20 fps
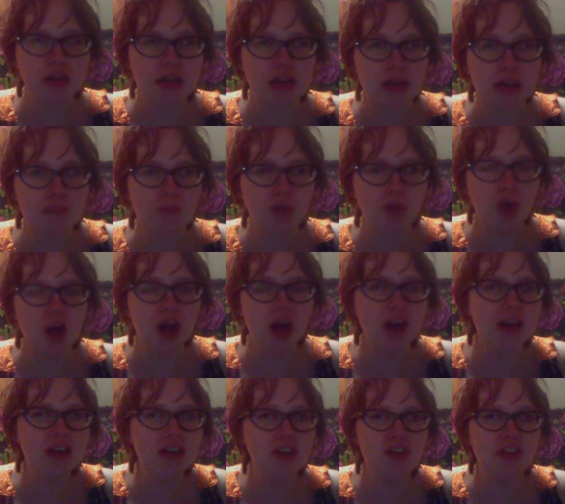
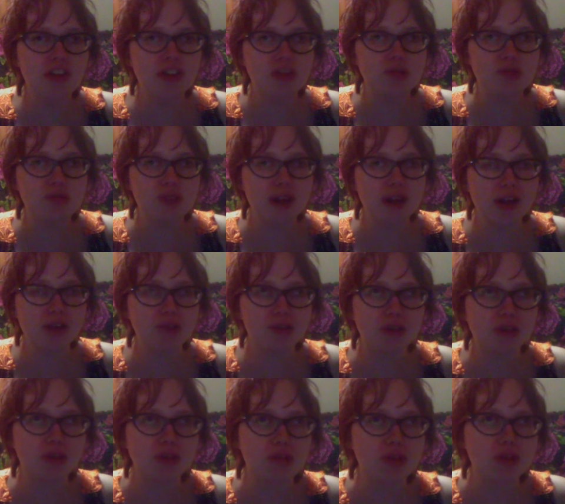implied that sex
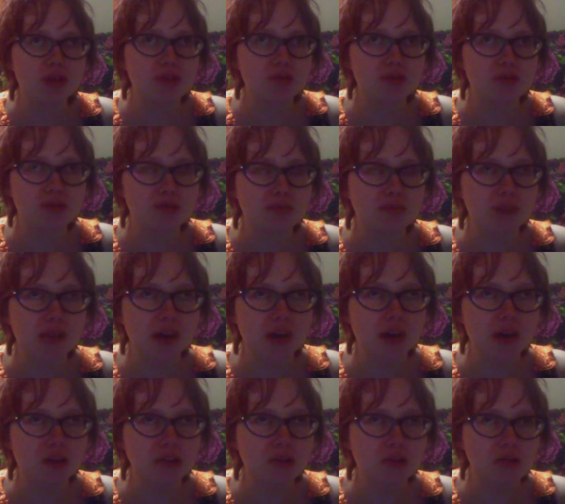exists
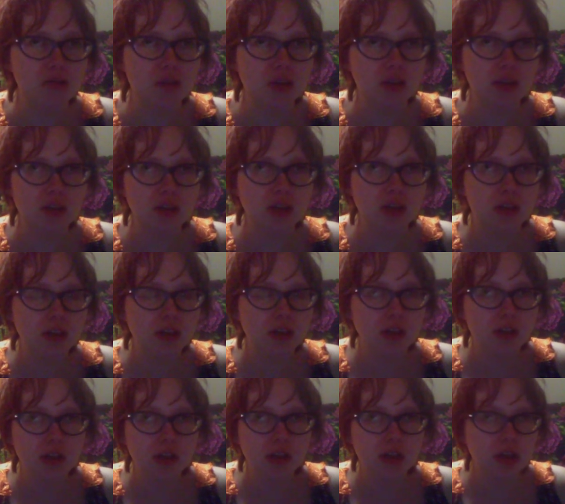because
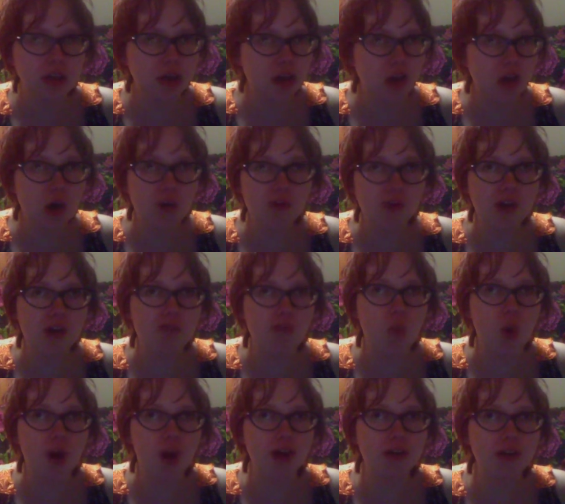of of
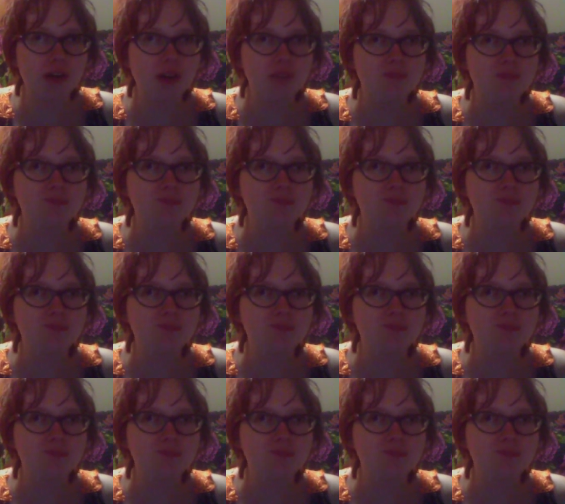one